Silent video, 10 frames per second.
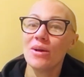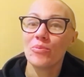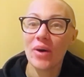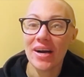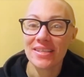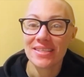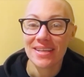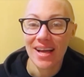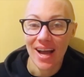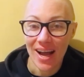but
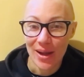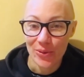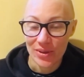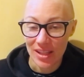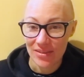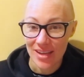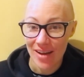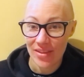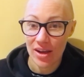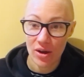i would love to
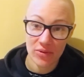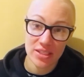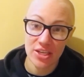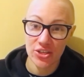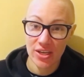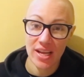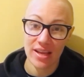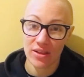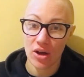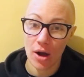have that conversation
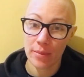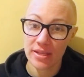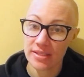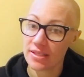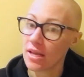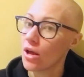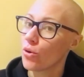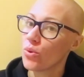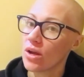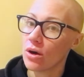in the comments
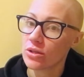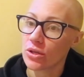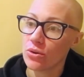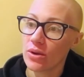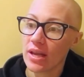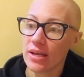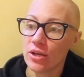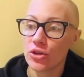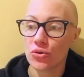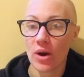we also
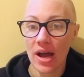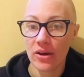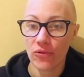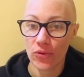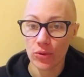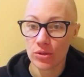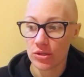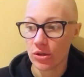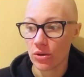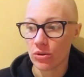get dried fruit,
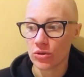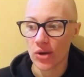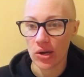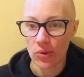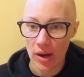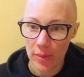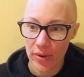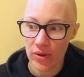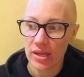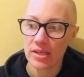so dried
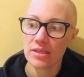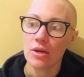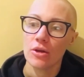cranberries,